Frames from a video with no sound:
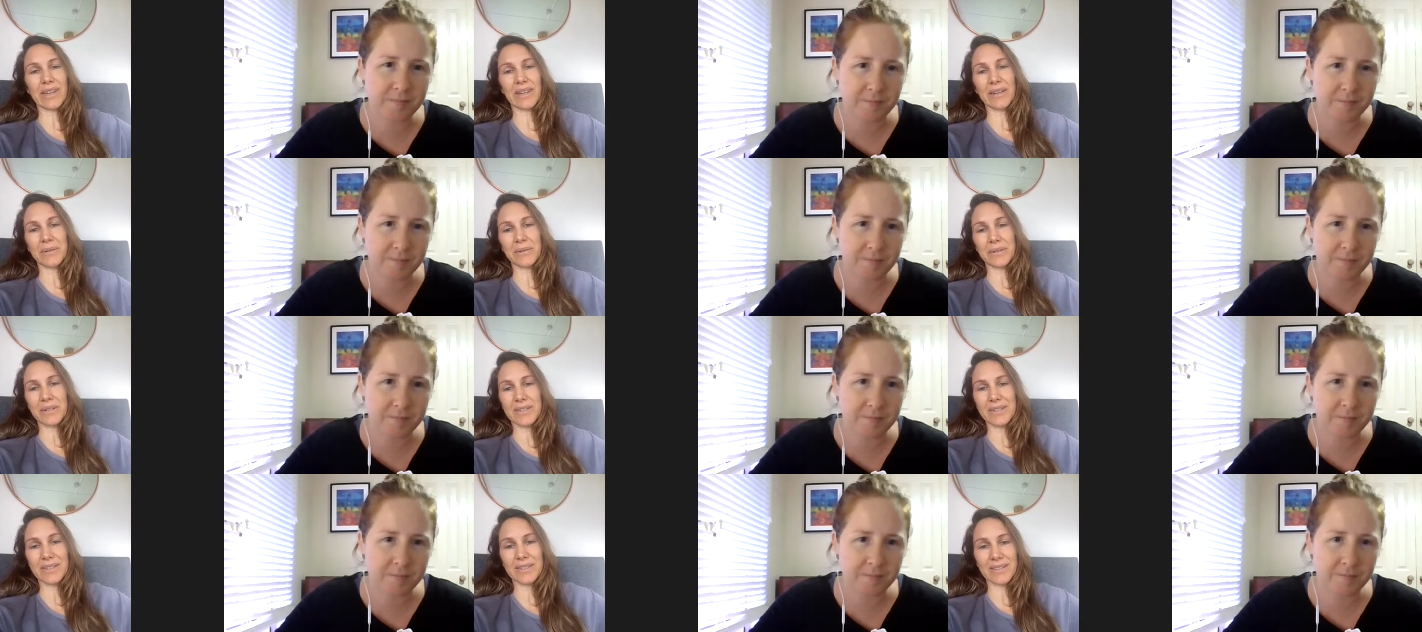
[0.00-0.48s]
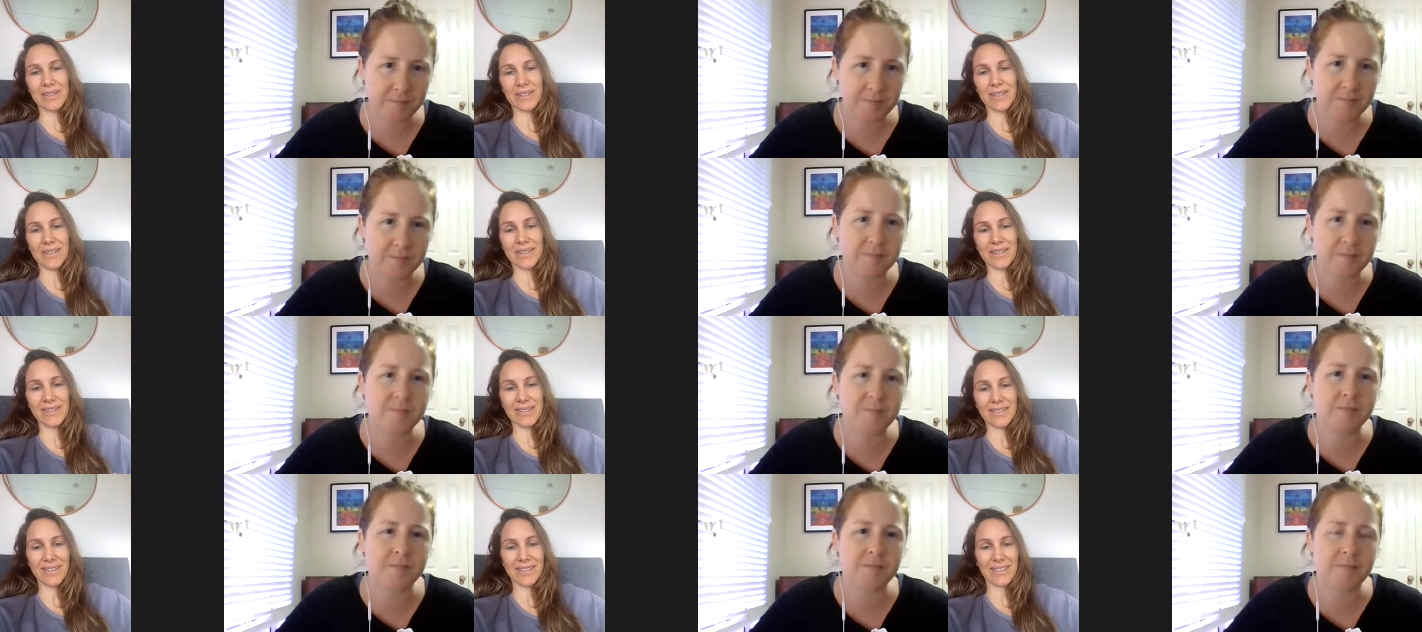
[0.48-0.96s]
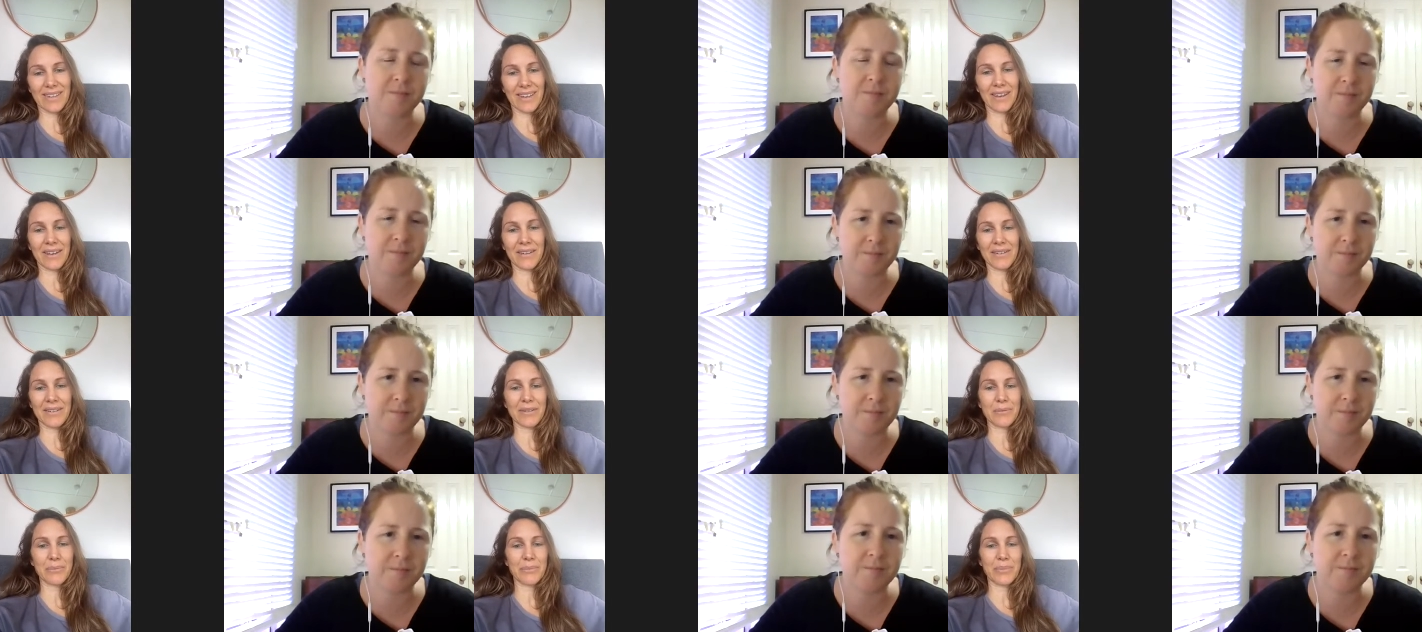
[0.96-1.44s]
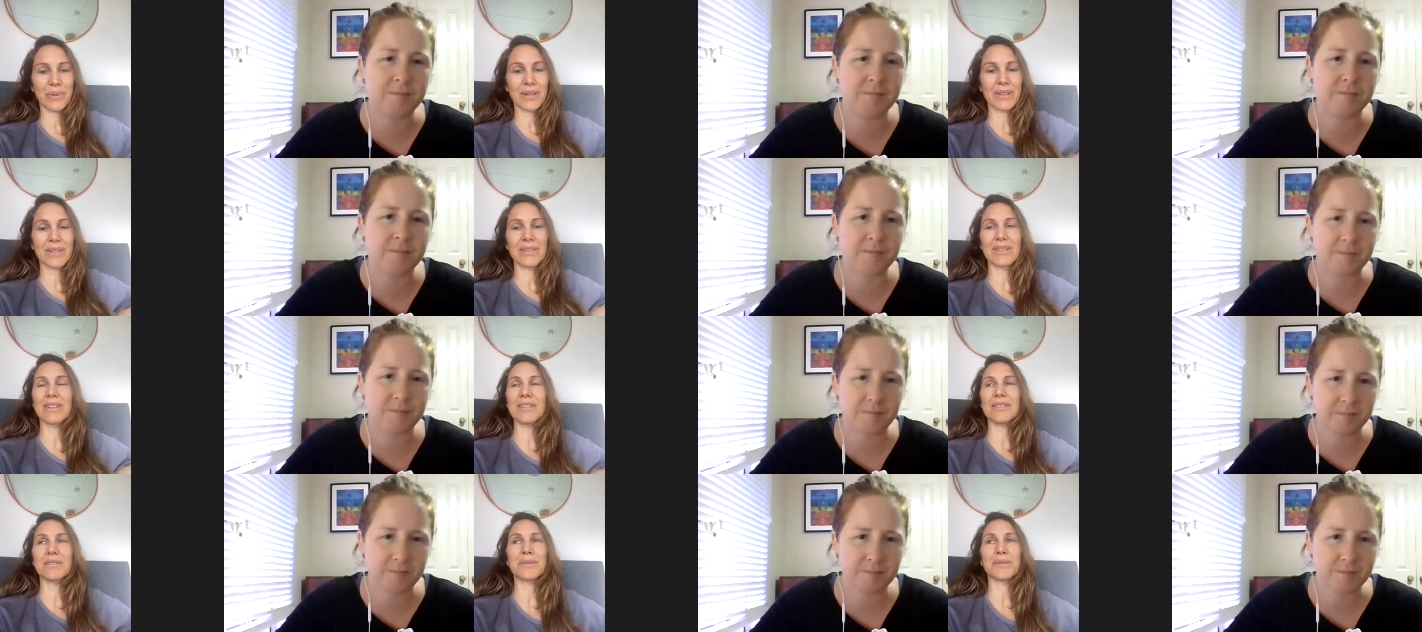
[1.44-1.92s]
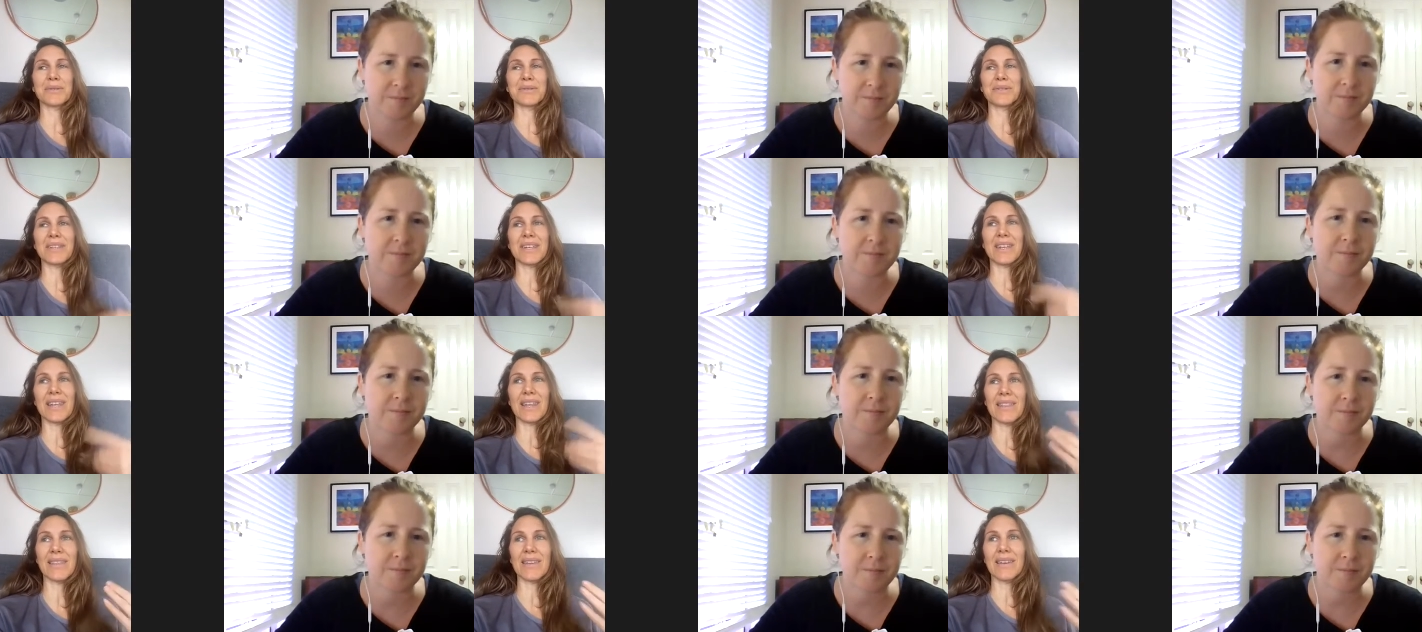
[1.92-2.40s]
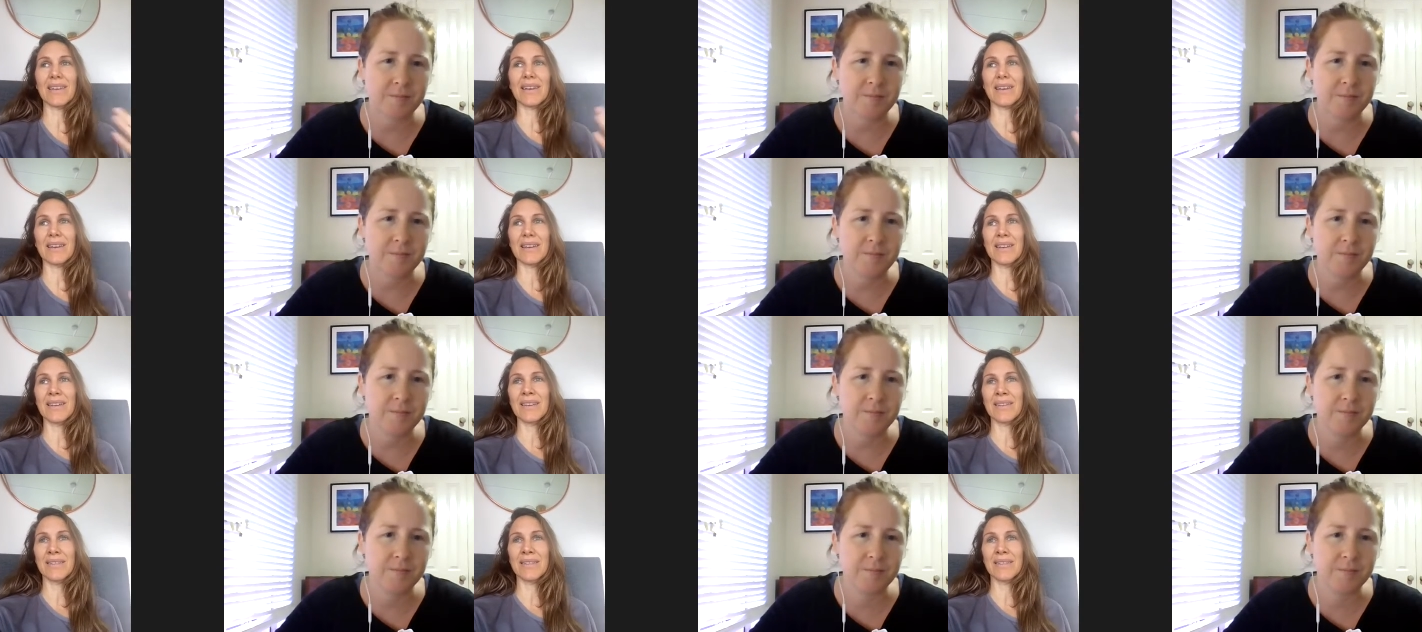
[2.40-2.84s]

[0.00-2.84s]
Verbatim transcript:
Speaker 1: language, isn't it? Mm-hmm. Sound, it brings us all together,